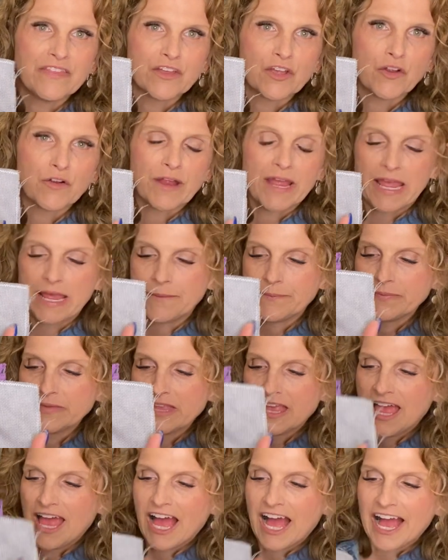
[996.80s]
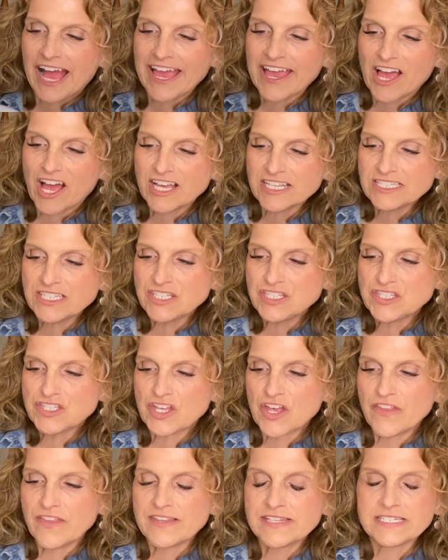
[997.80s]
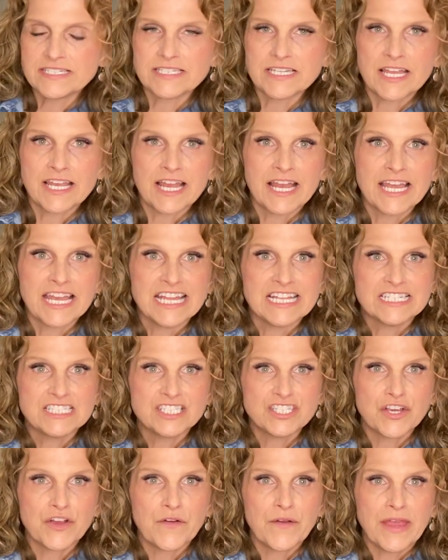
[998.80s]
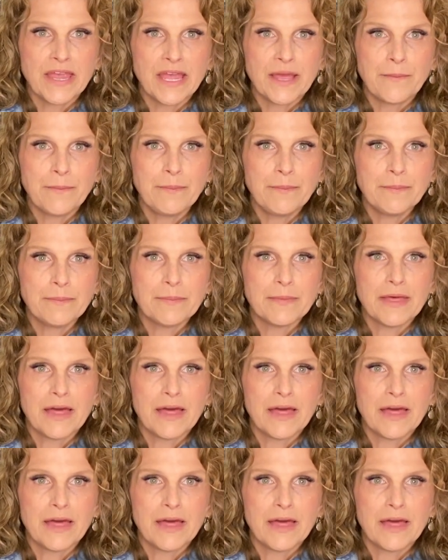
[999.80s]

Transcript: gray. I also saw this done on Instagram,